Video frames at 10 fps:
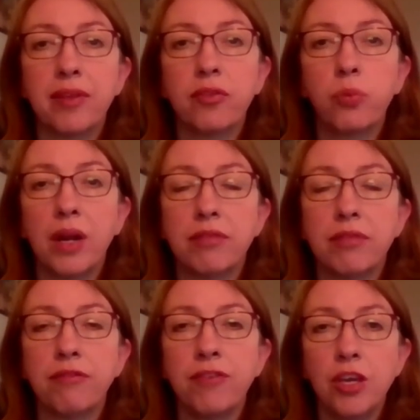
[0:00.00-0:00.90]
but it's one of the
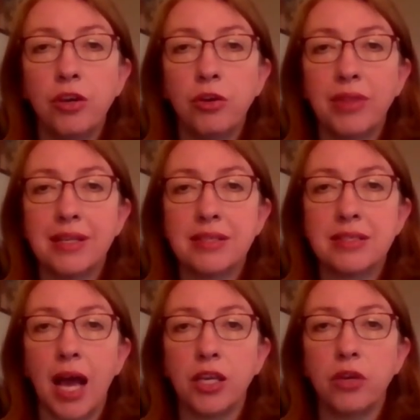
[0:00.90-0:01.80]
few that does
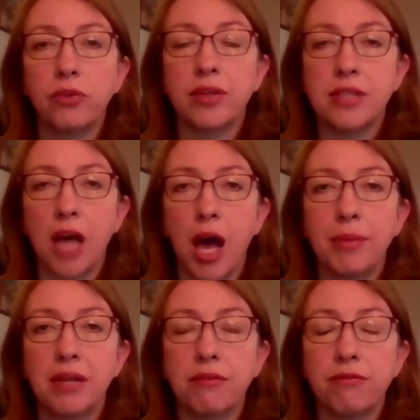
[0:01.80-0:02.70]
not use a dominant